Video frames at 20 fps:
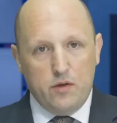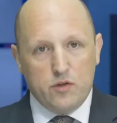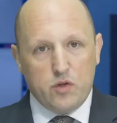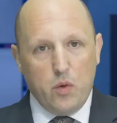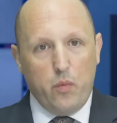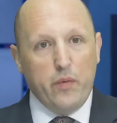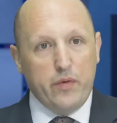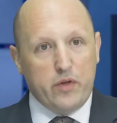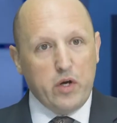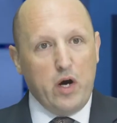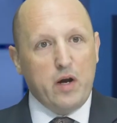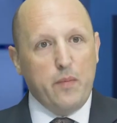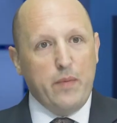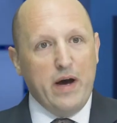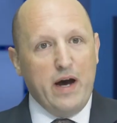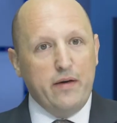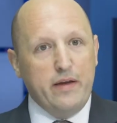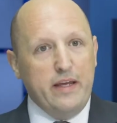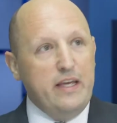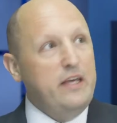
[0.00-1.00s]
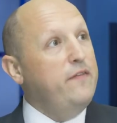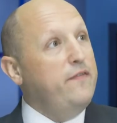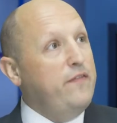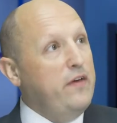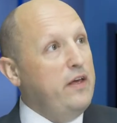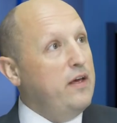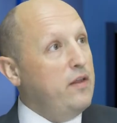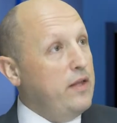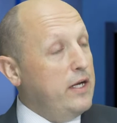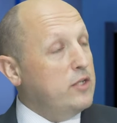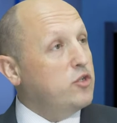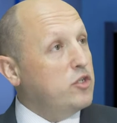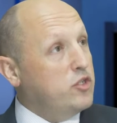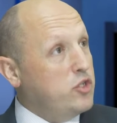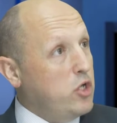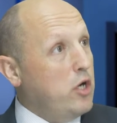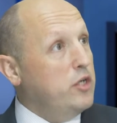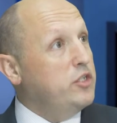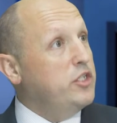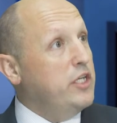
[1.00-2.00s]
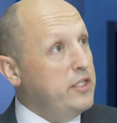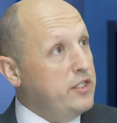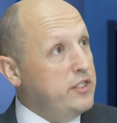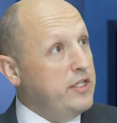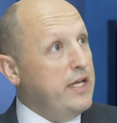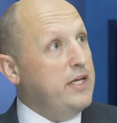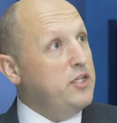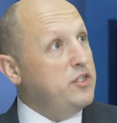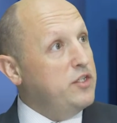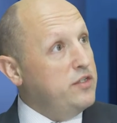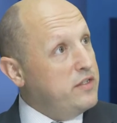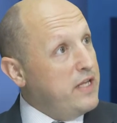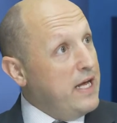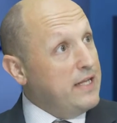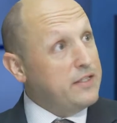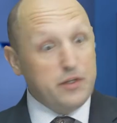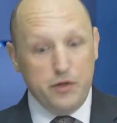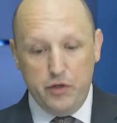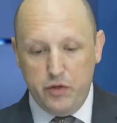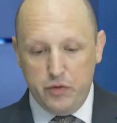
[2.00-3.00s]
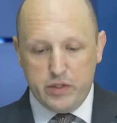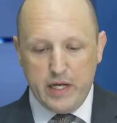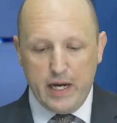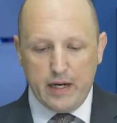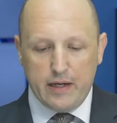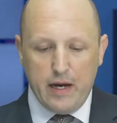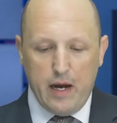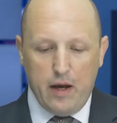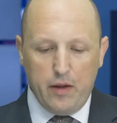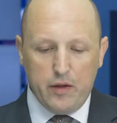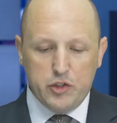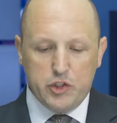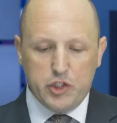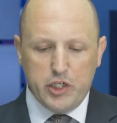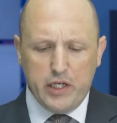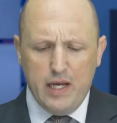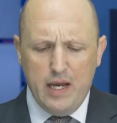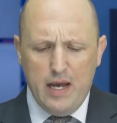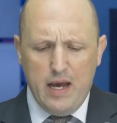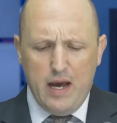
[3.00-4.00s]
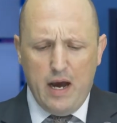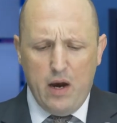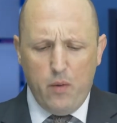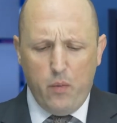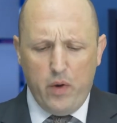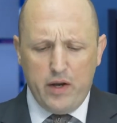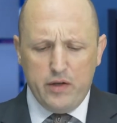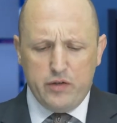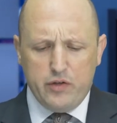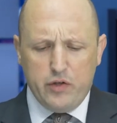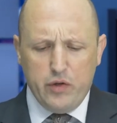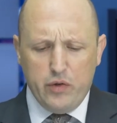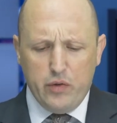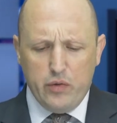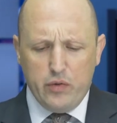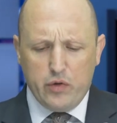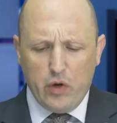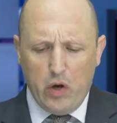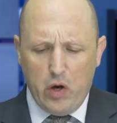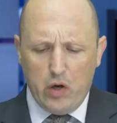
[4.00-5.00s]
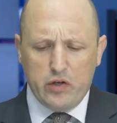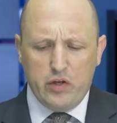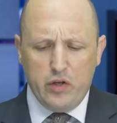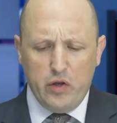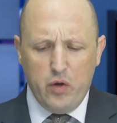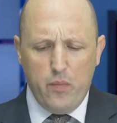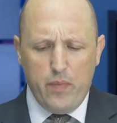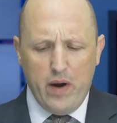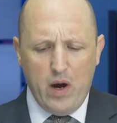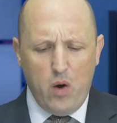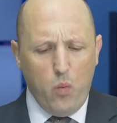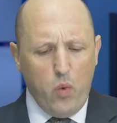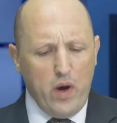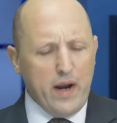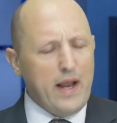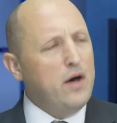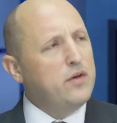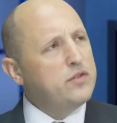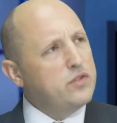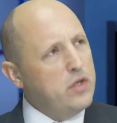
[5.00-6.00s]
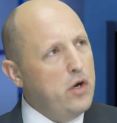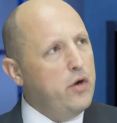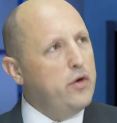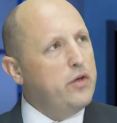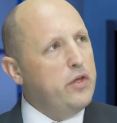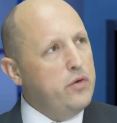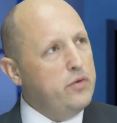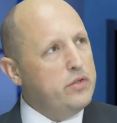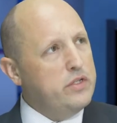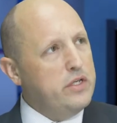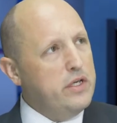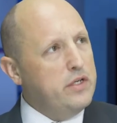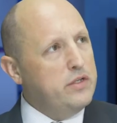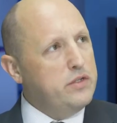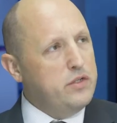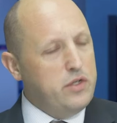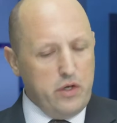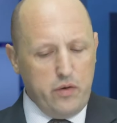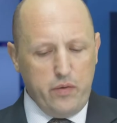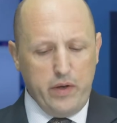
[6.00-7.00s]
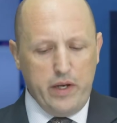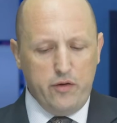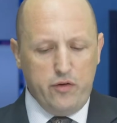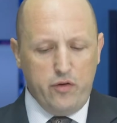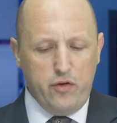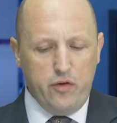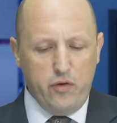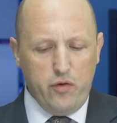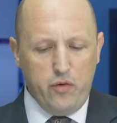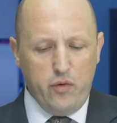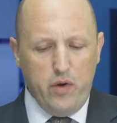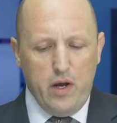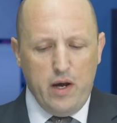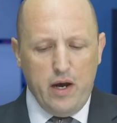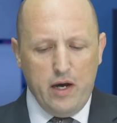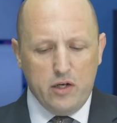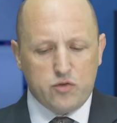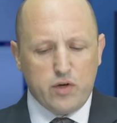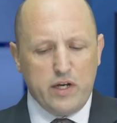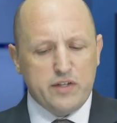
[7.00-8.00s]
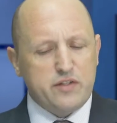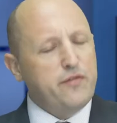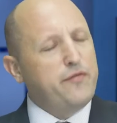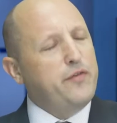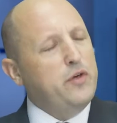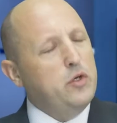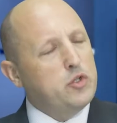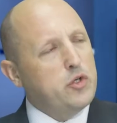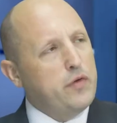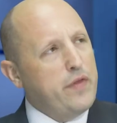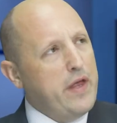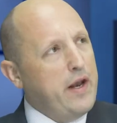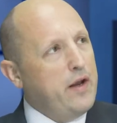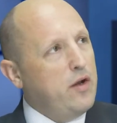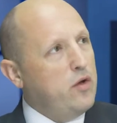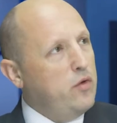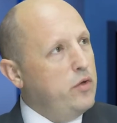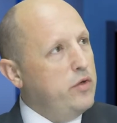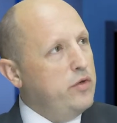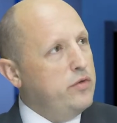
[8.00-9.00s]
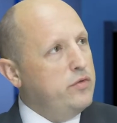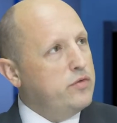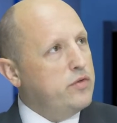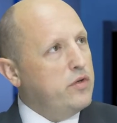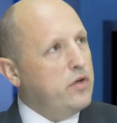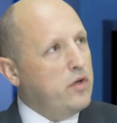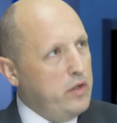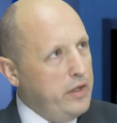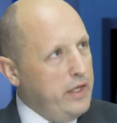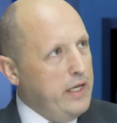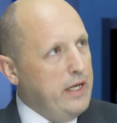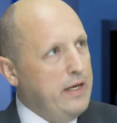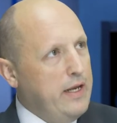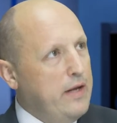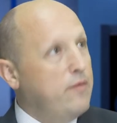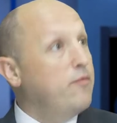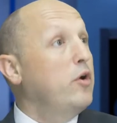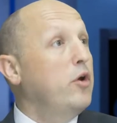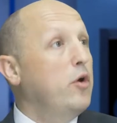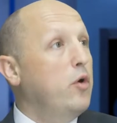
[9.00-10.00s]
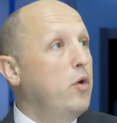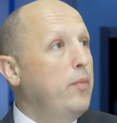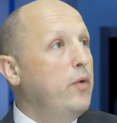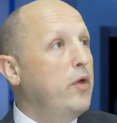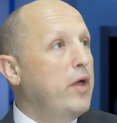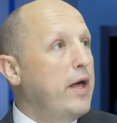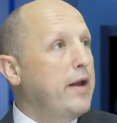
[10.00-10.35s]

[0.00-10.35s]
So when we talk about EV, electric charging stations, that's a new technology. I wanted to talk to you about what else OUC is doing to address a future that includes clean and renewable